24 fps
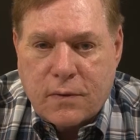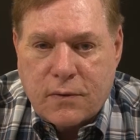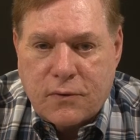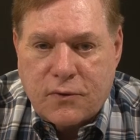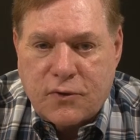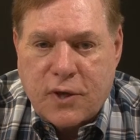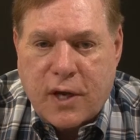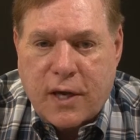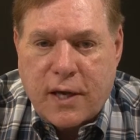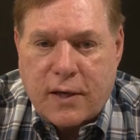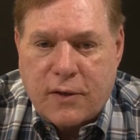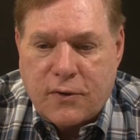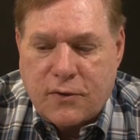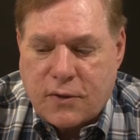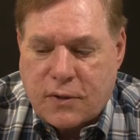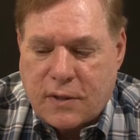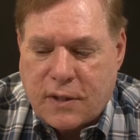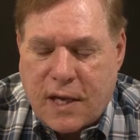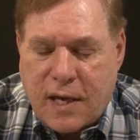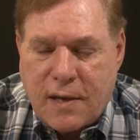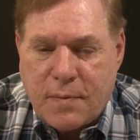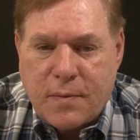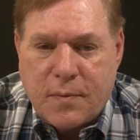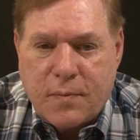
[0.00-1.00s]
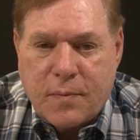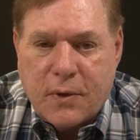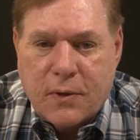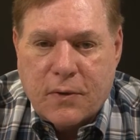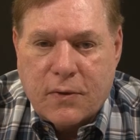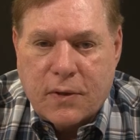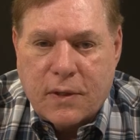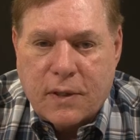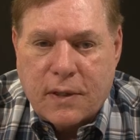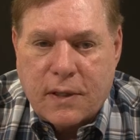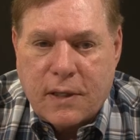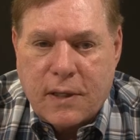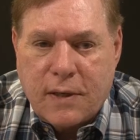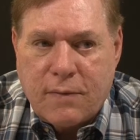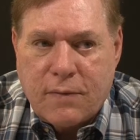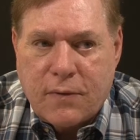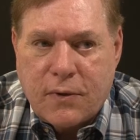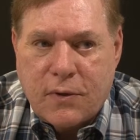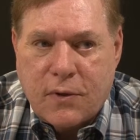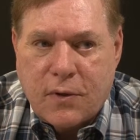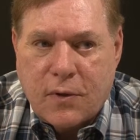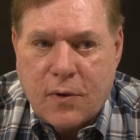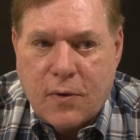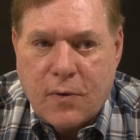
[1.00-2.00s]
change in capability,
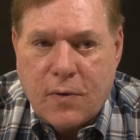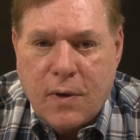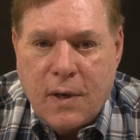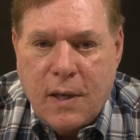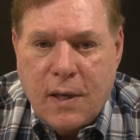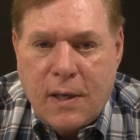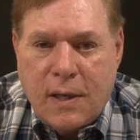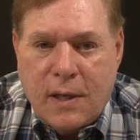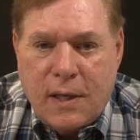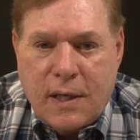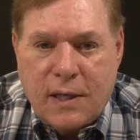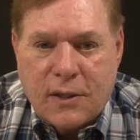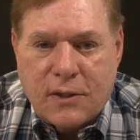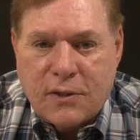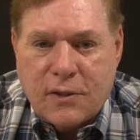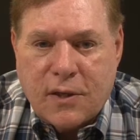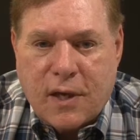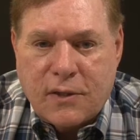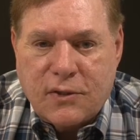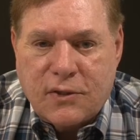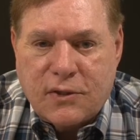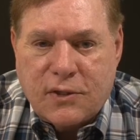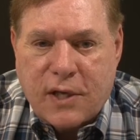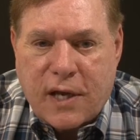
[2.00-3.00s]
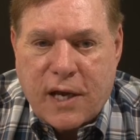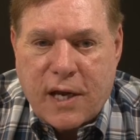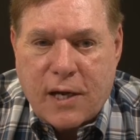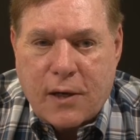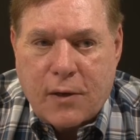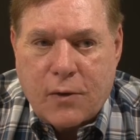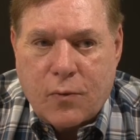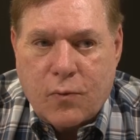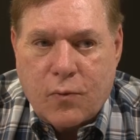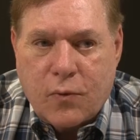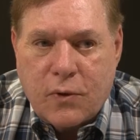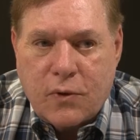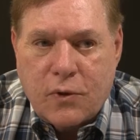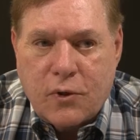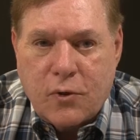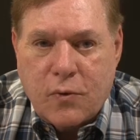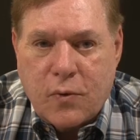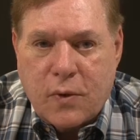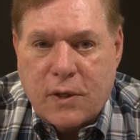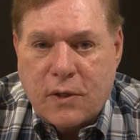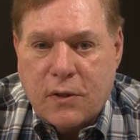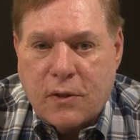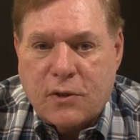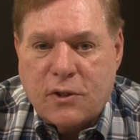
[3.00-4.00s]
even though it's not saying we're
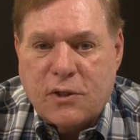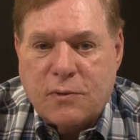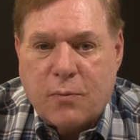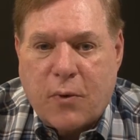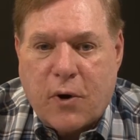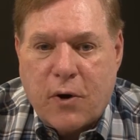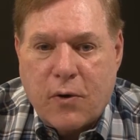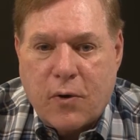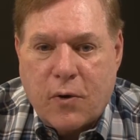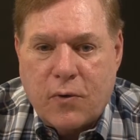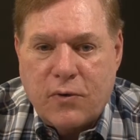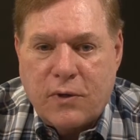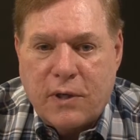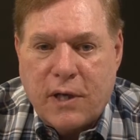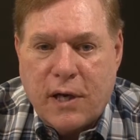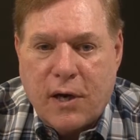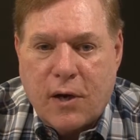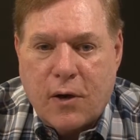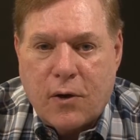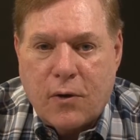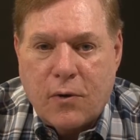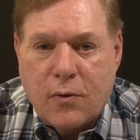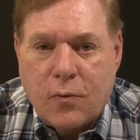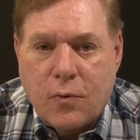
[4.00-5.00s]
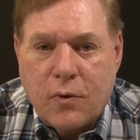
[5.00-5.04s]
doing the smart hotel,